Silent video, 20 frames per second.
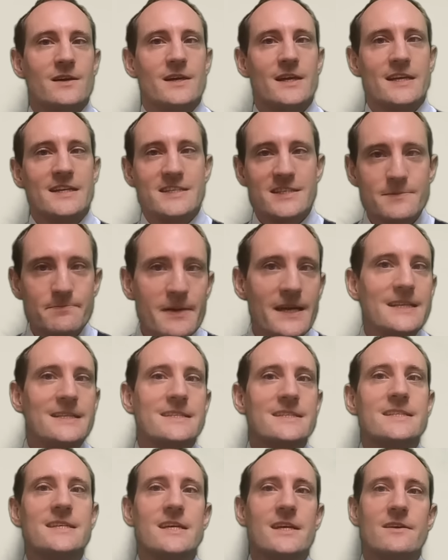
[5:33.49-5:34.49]

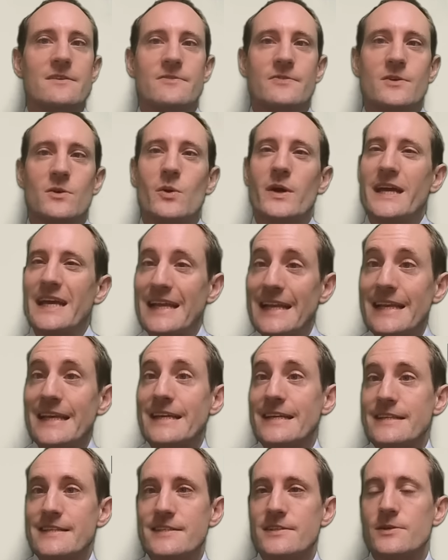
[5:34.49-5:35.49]
expensive, quite
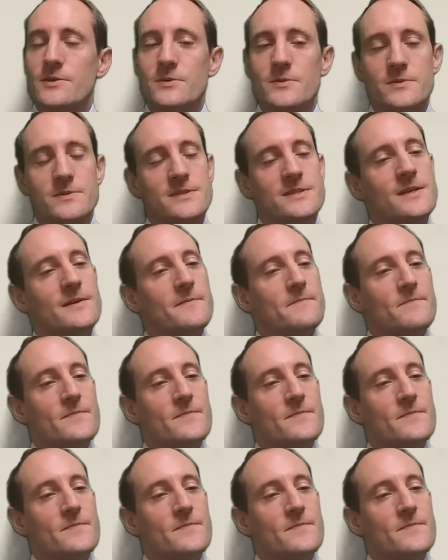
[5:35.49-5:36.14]
elite schools.